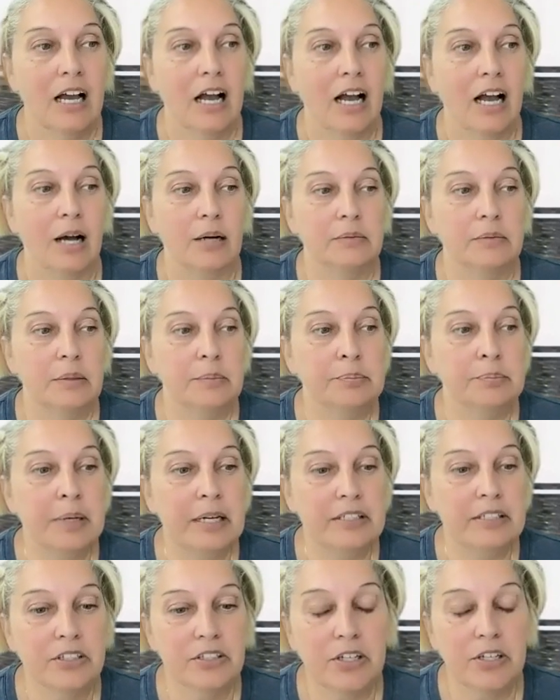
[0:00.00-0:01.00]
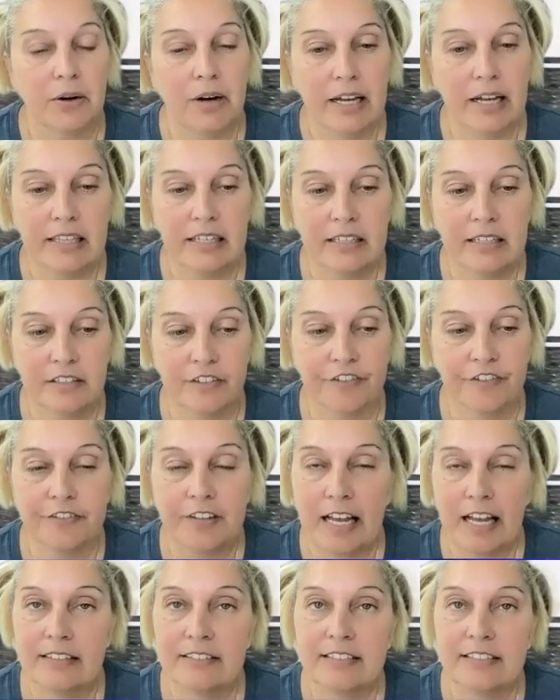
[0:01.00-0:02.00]
But I think it's a
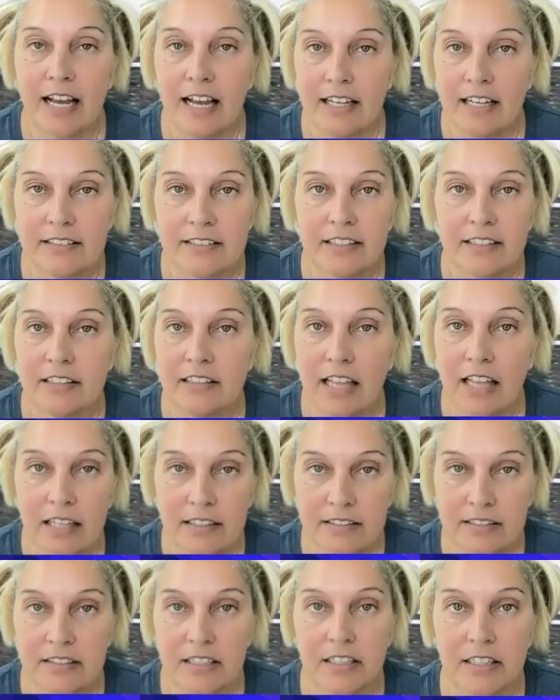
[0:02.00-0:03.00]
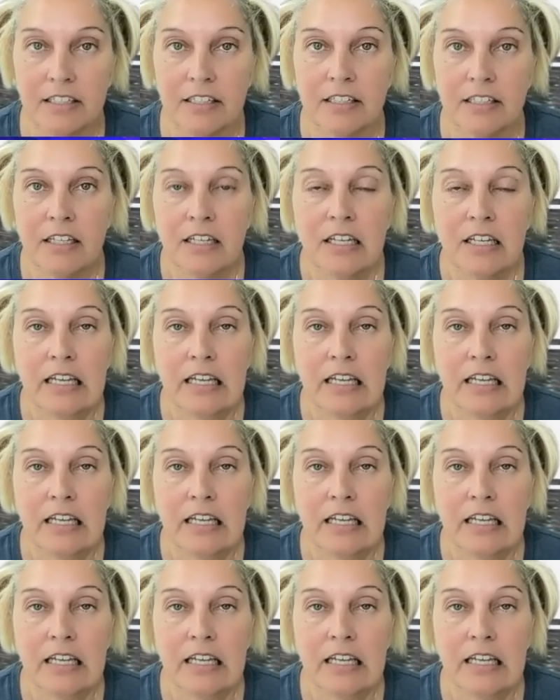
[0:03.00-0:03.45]
fantastic lesson